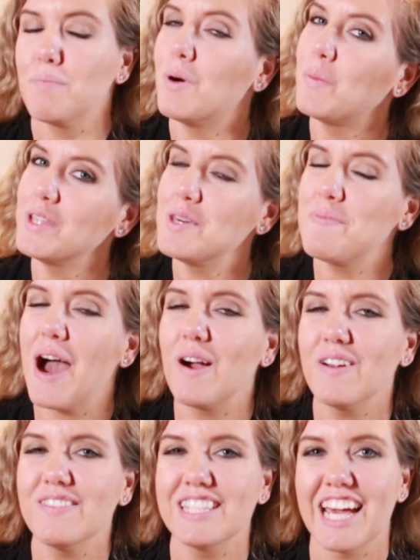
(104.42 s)
But with the
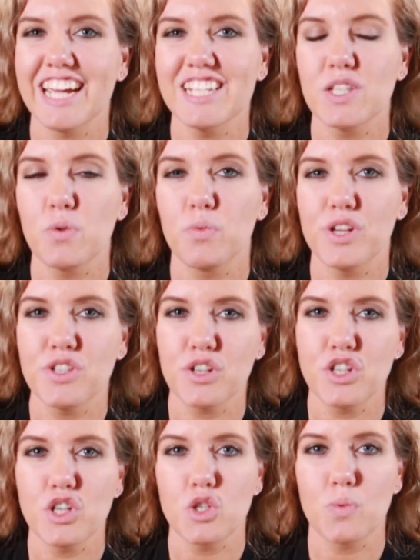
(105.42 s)
power of science,
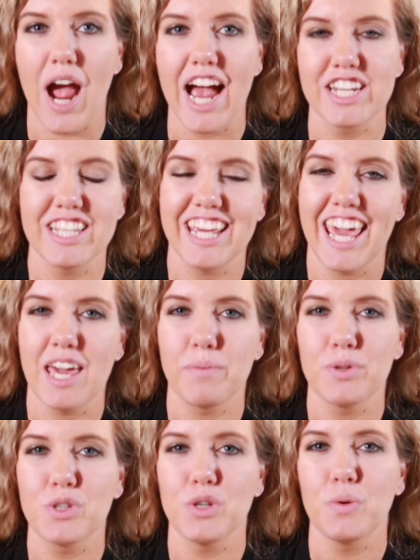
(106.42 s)
researchers were actually
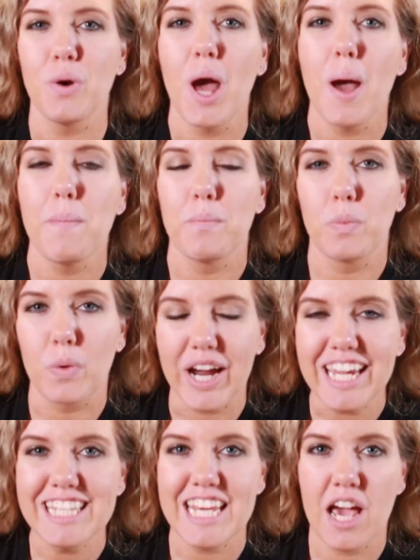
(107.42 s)
able to
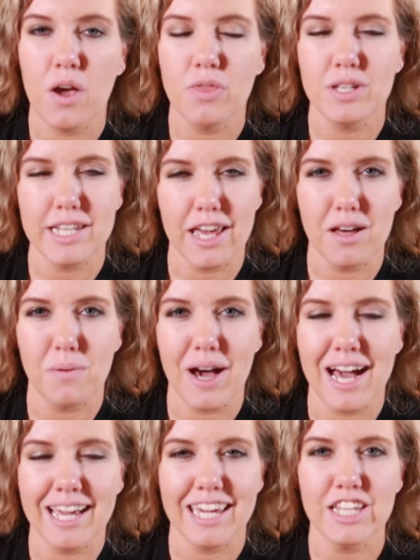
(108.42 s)
break down the tail
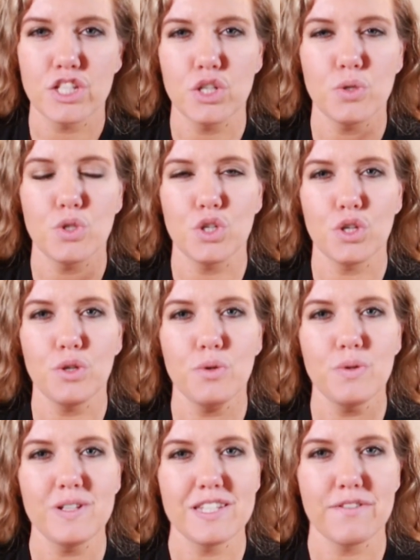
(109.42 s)
wag into
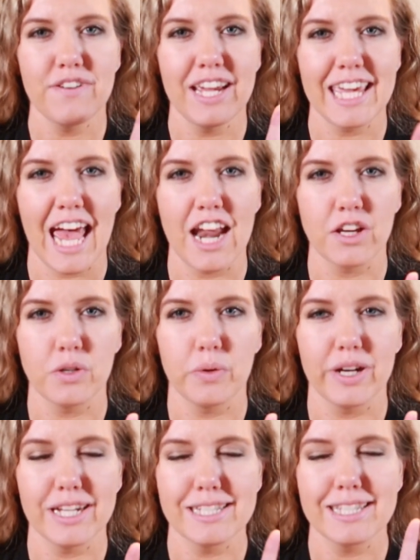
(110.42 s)
two different
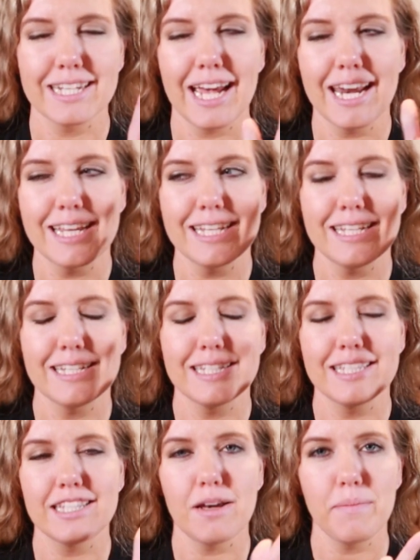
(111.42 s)
categories to kind of
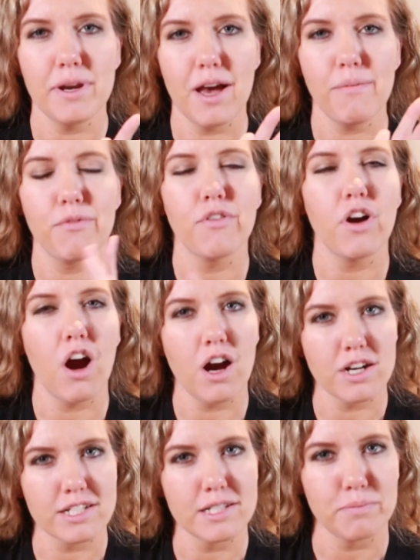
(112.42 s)
sum it up for
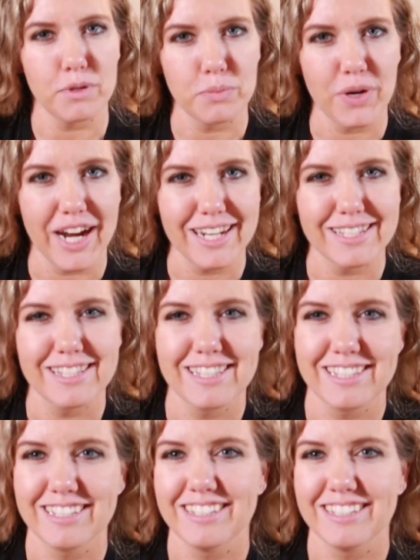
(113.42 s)
our simple brains.